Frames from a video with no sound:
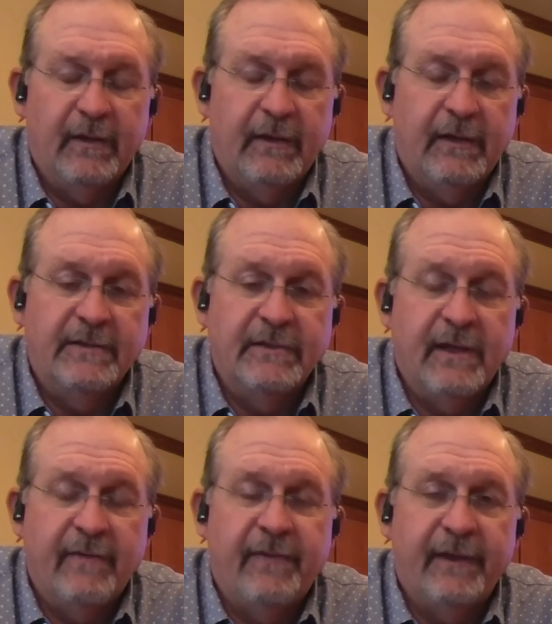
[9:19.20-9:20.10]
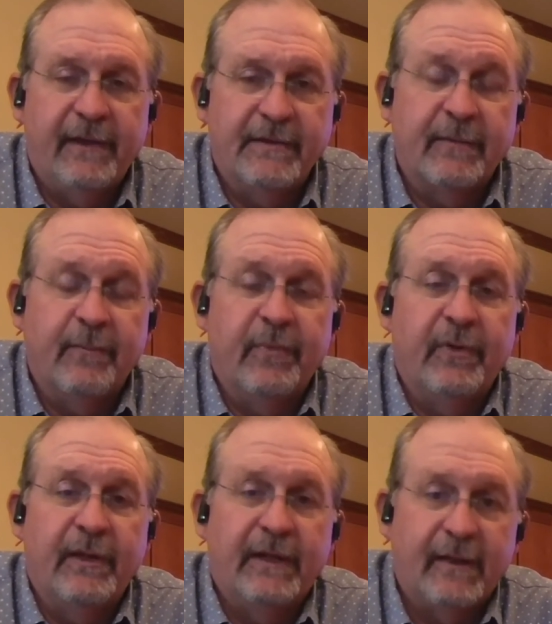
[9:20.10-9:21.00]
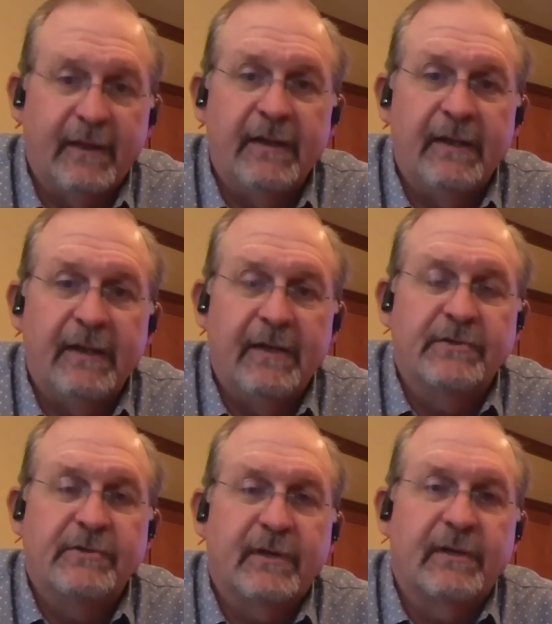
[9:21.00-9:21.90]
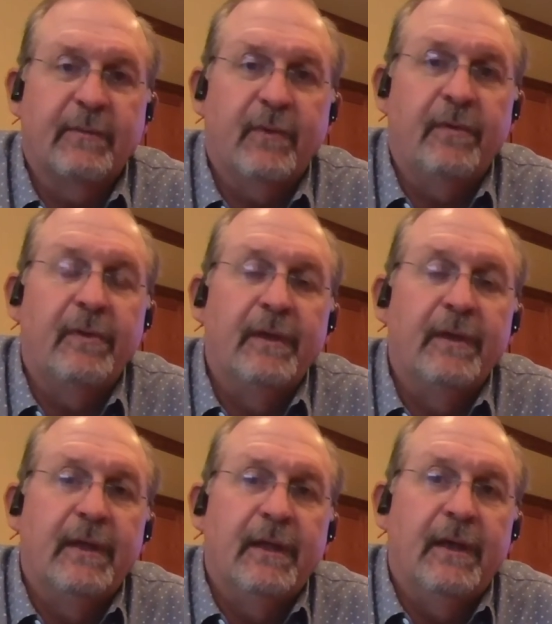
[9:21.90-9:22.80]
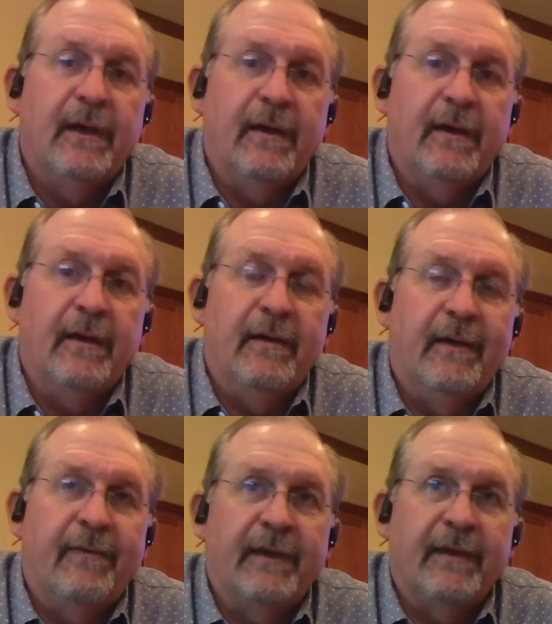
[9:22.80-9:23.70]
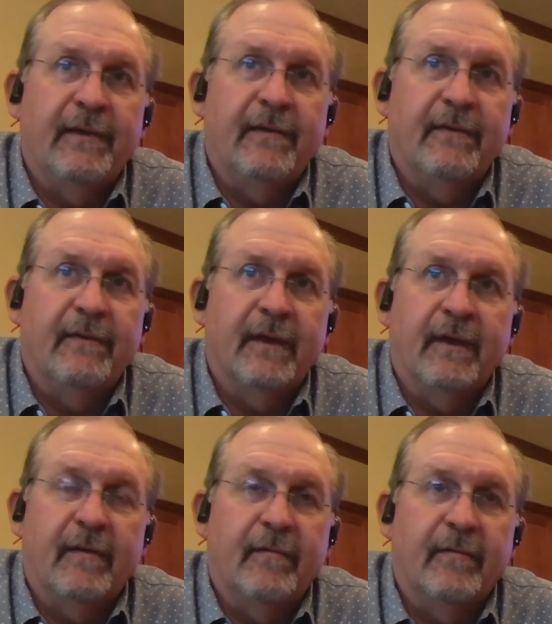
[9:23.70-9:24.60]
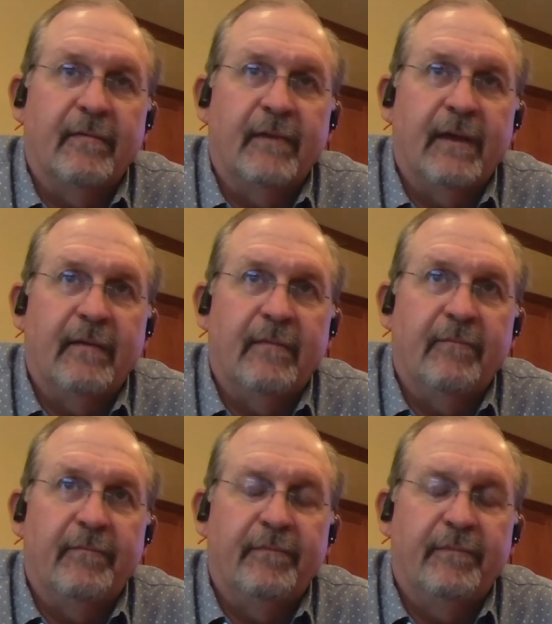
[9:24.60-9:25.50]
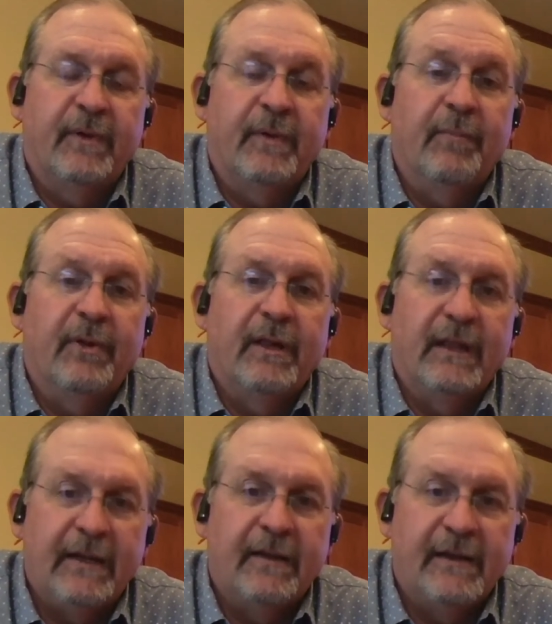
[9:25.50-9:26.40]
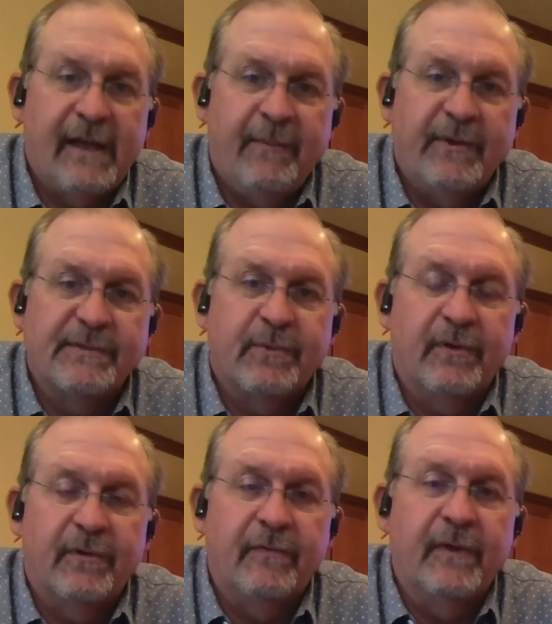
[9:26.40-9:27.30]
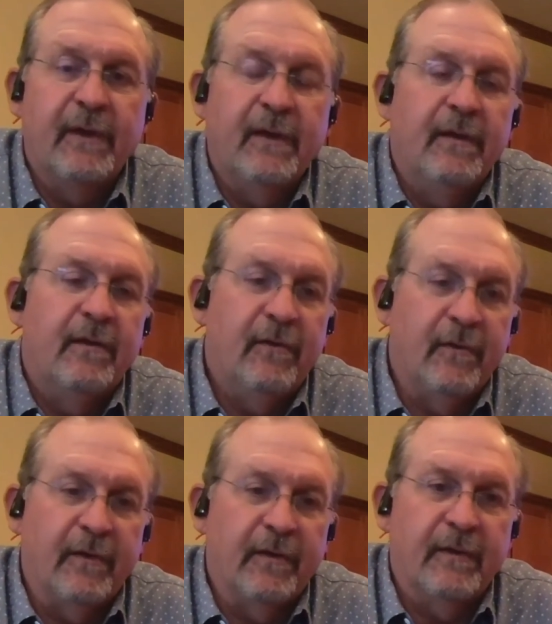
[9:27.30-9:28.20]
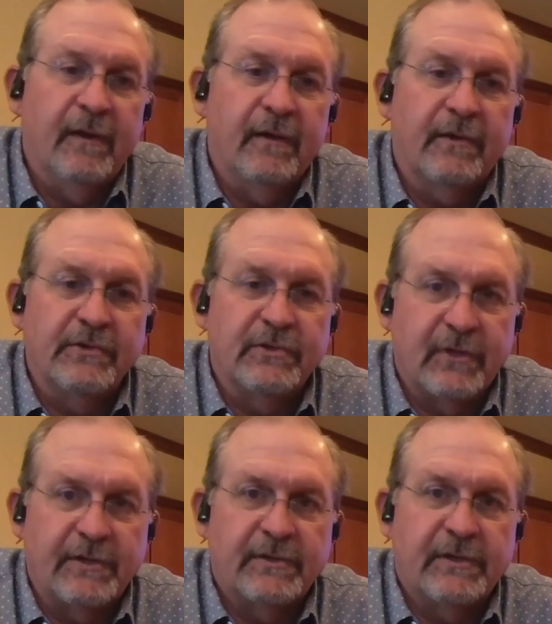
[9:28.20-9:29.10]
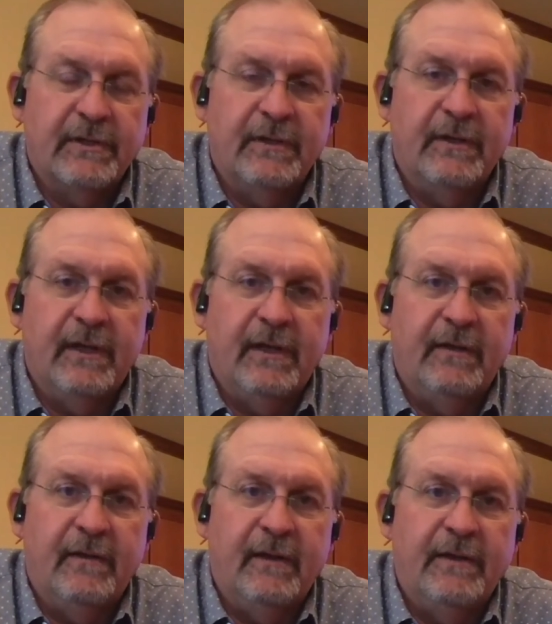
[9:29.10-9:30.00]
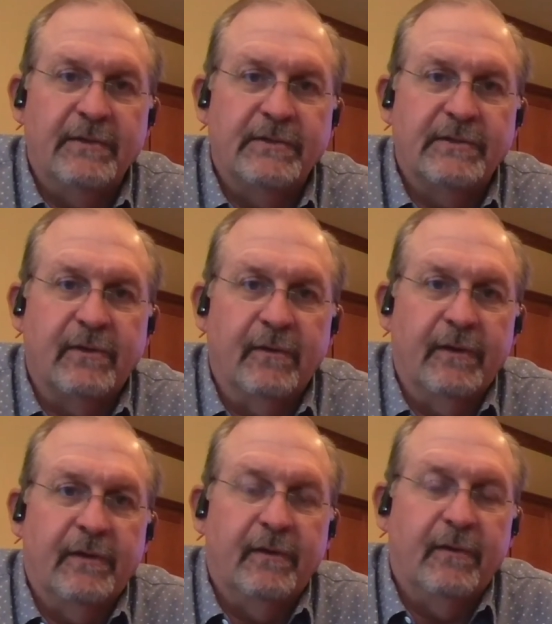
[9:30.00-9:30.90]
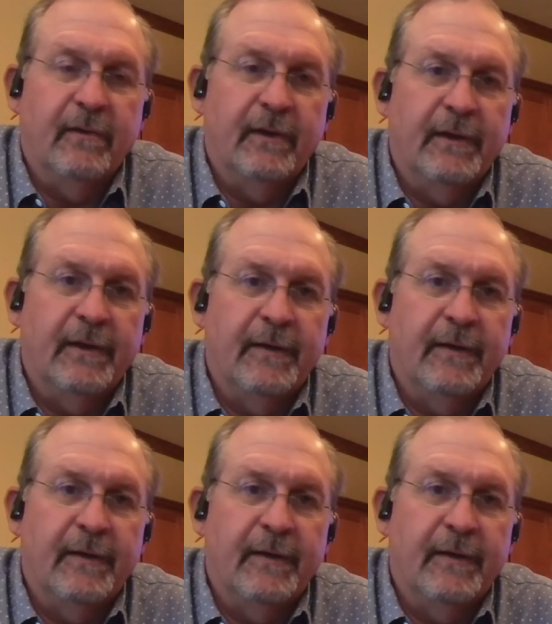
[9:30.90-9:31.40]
is nothing is completely indestructible and nothing is completely damage proof during a construction and then certainly during